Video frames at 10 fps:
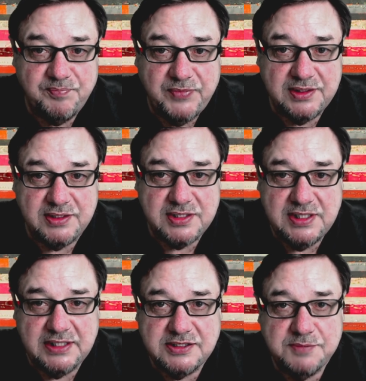It
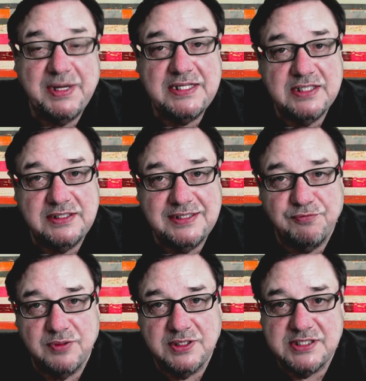it's made the
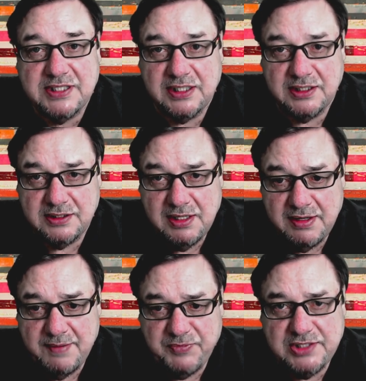difference, and
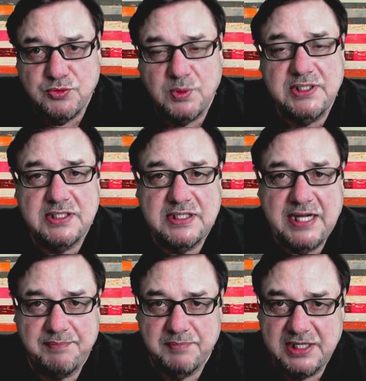it's what
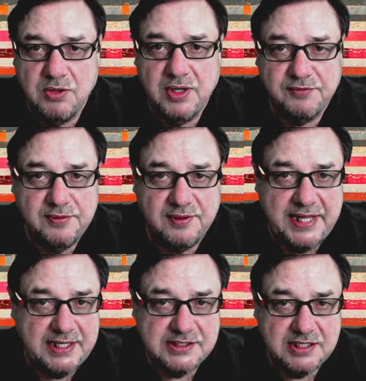kept me going for the
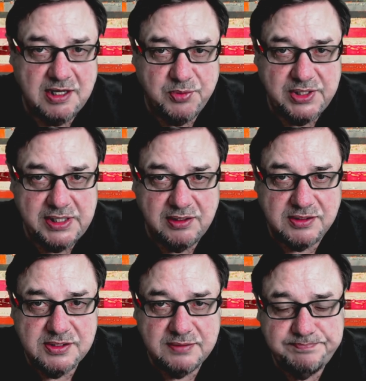last couple
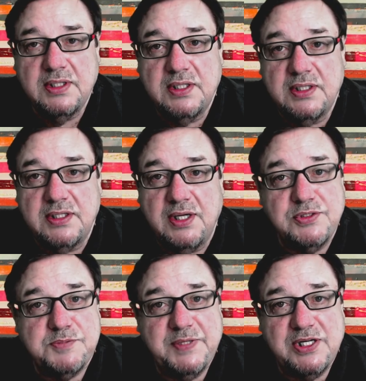years. Now,
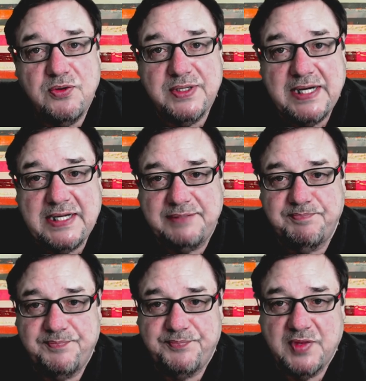what's been going on?
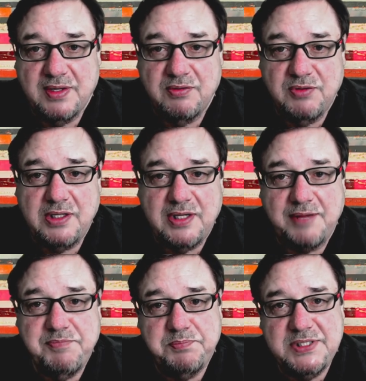Well, I've
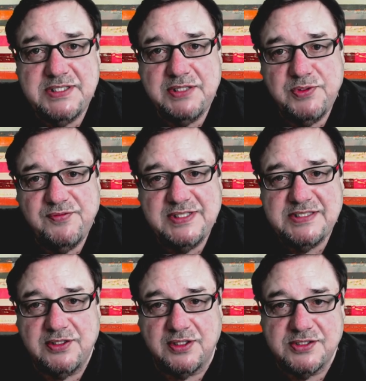been busy with
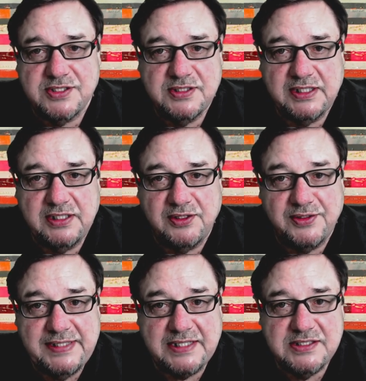visitors, you know,
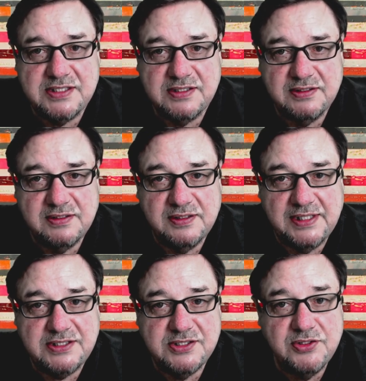and that's
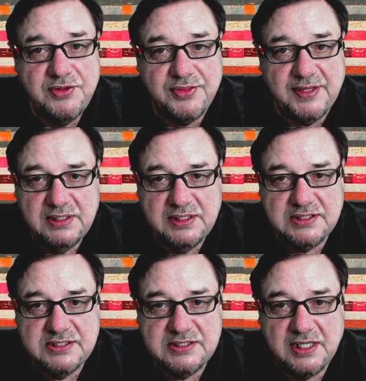that's a good thing.
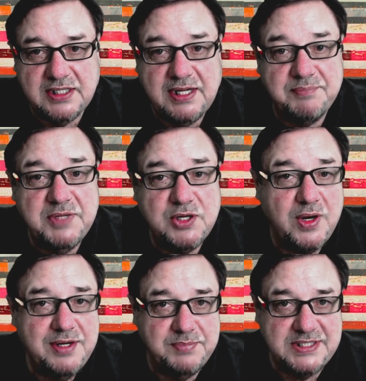It's uh, kept me
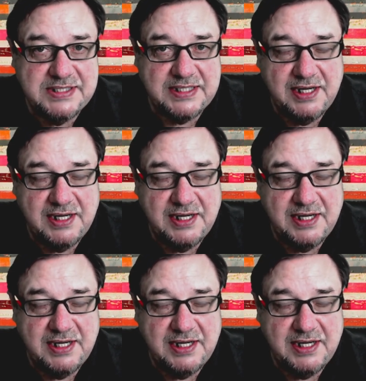quite busy.